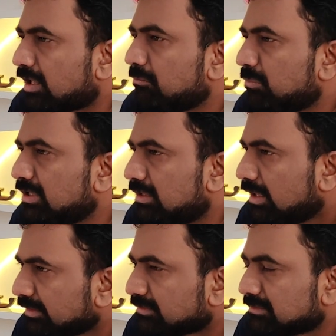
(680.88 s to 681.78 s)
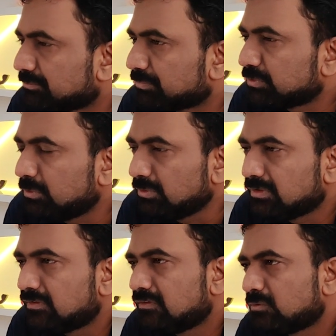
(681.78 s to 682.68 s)
time will be less. So
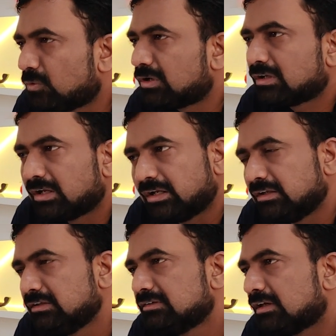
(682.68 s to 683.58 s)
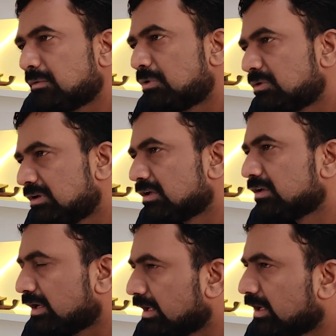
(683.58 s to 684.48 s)
this is what it is about the
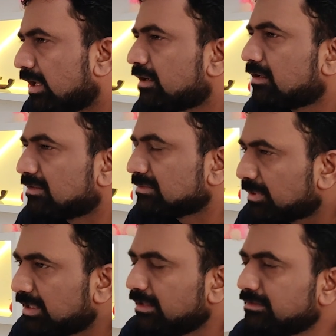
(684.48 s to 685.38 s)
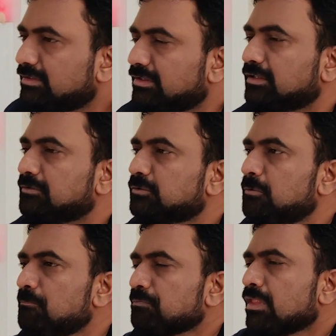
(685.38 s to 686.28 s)
hair transplant density.
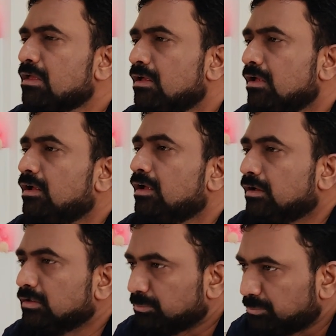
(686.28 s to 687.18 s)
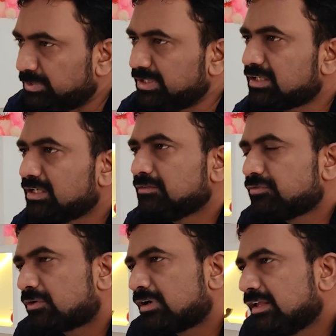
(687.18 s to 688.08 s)
So be keen
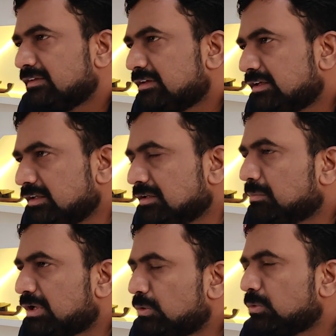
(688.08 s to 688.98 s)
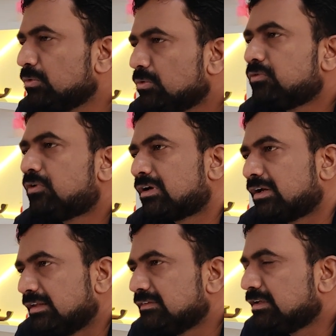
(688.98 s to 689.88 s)
for a density, but don't go for
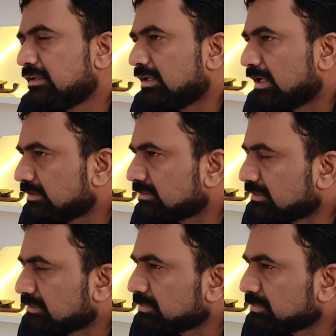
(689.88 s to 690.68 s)
a density as such,